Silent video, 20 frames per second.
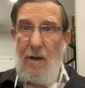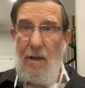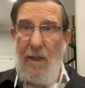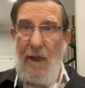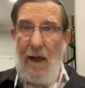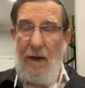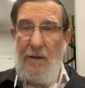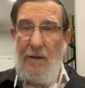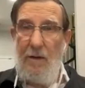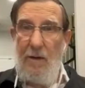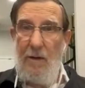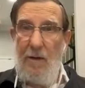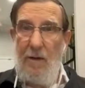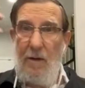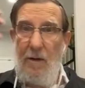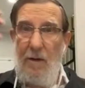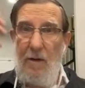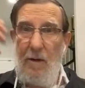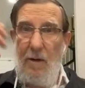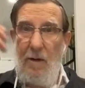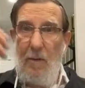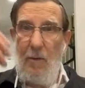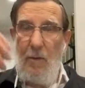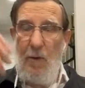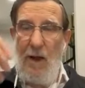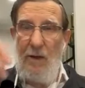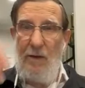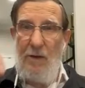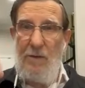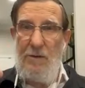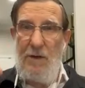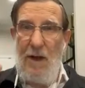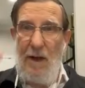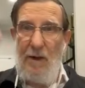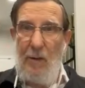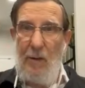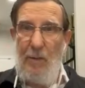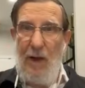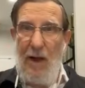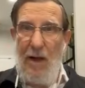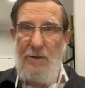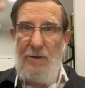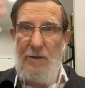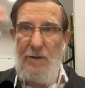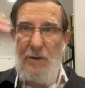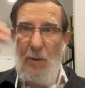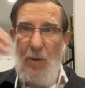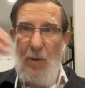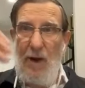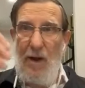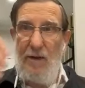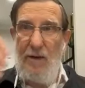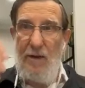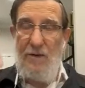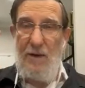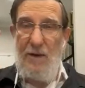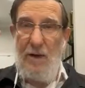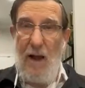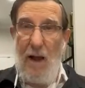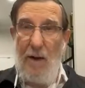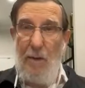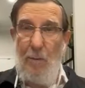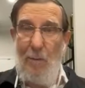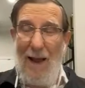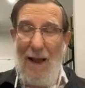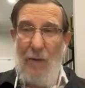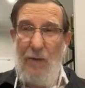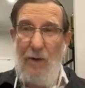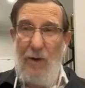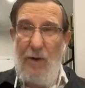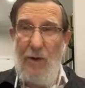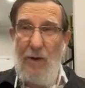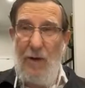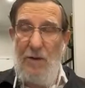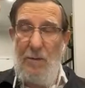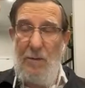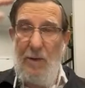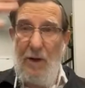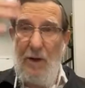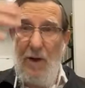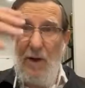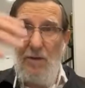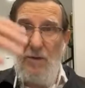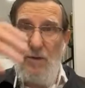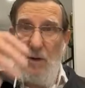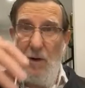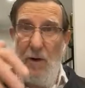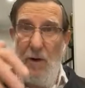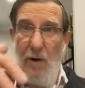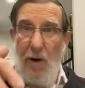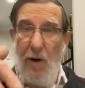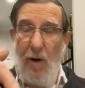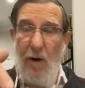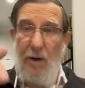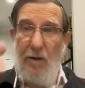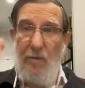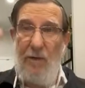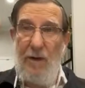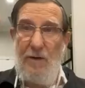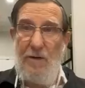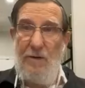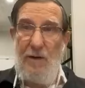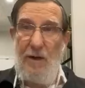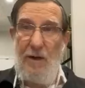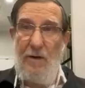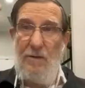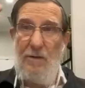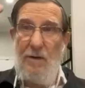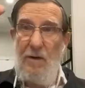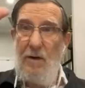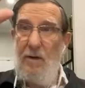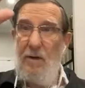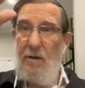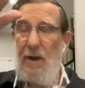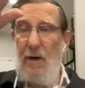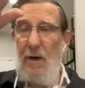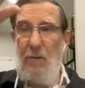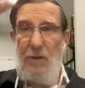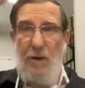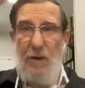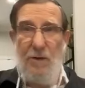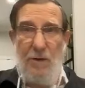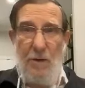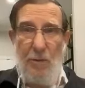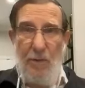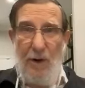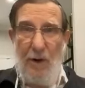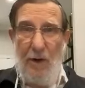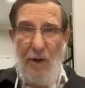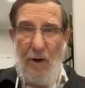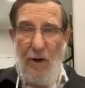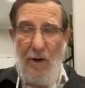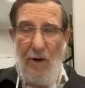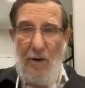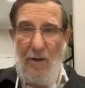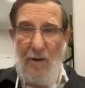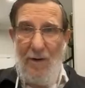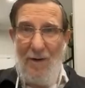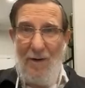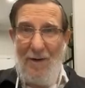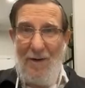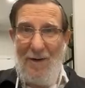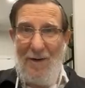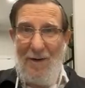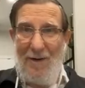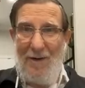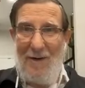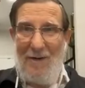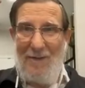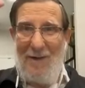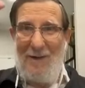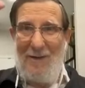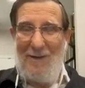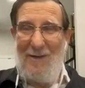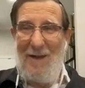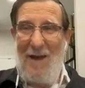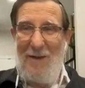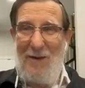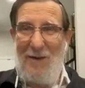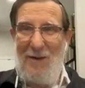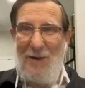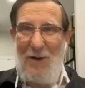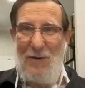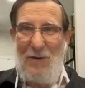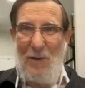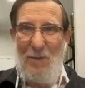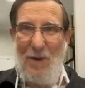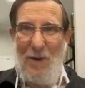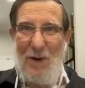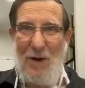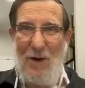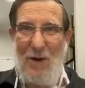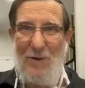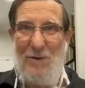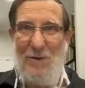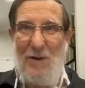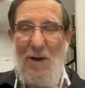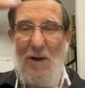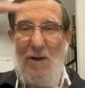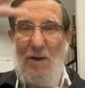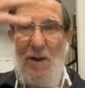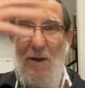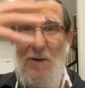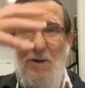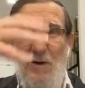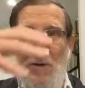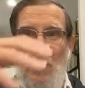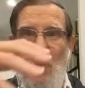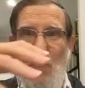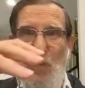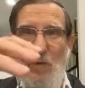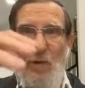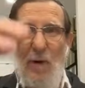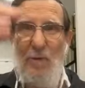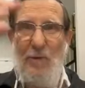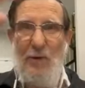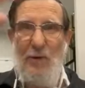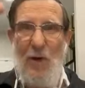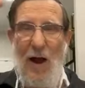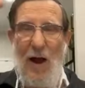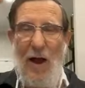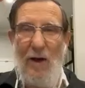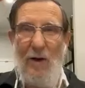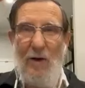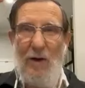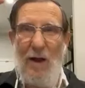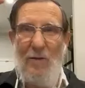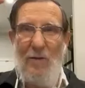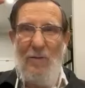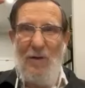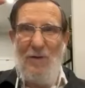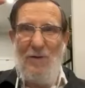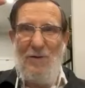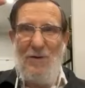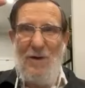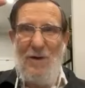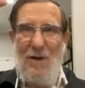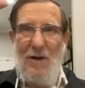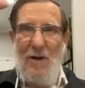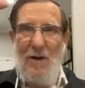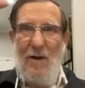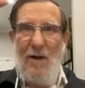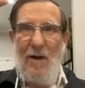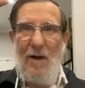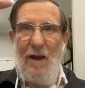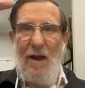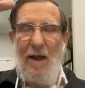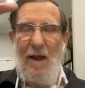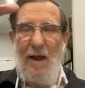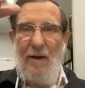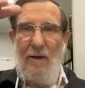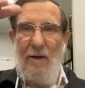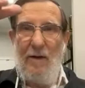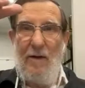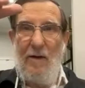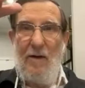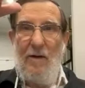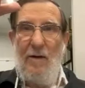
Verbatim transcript: that when the tzaddik passes away, there's an unboundedness because all of these things they don't disappear. They, nothing disappears. They just move up to higher levels, and